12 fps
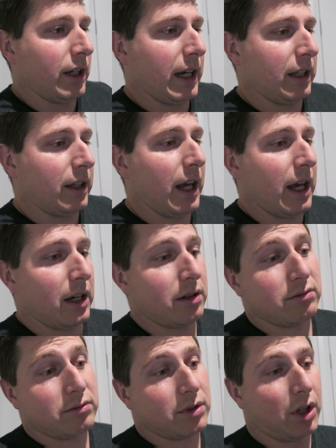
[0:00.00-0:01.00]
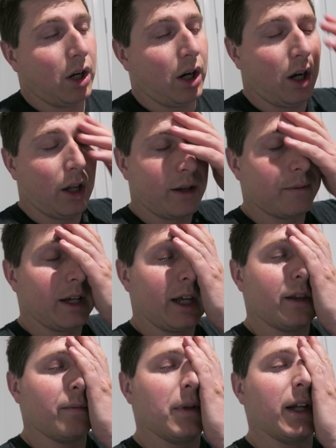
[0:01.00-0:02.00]
had that, and then we
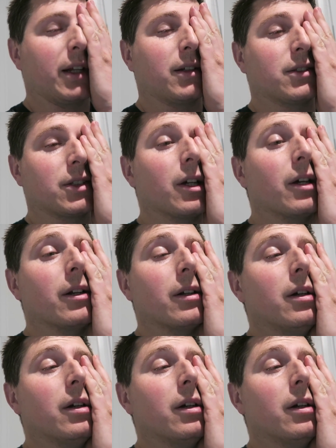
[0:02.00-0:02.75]
had the bloody dessert.